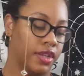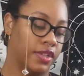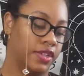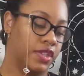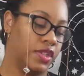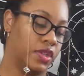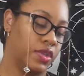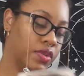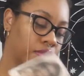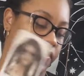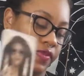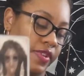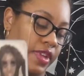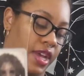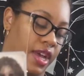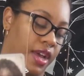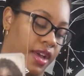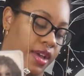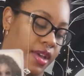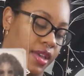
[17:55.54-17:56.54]
2 of
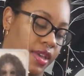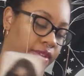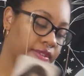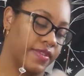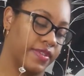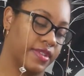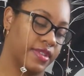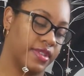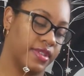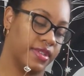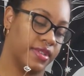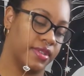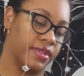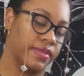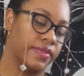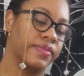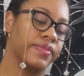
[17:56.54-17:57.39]
Knives,